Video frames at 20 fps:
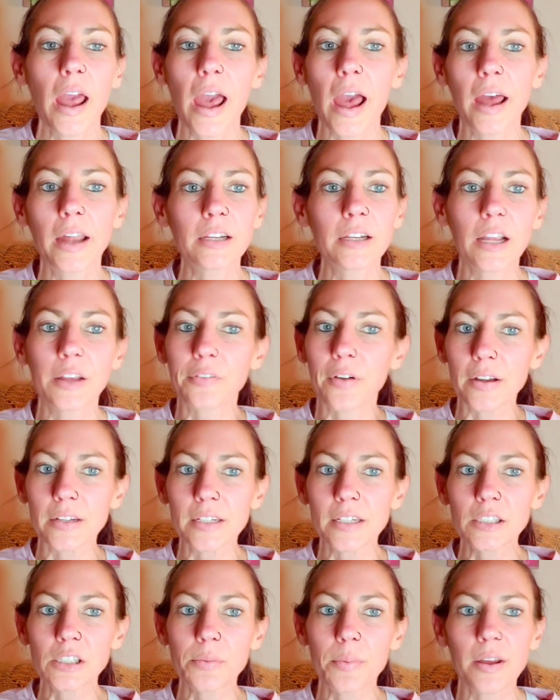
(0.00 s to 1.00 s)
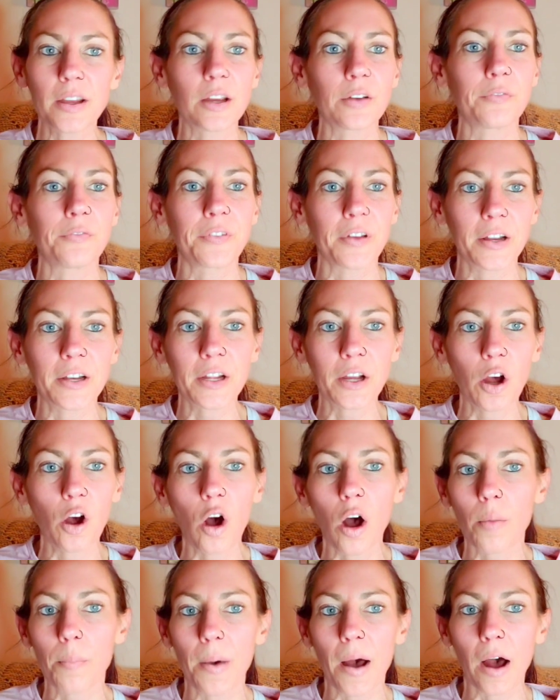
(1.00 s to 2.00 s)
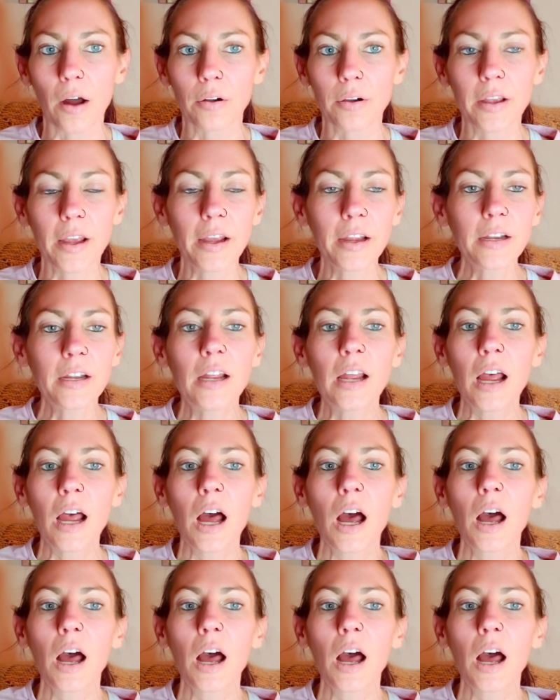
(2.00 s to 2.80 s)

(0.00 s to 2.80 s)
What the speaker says: And if I need to make a video about it,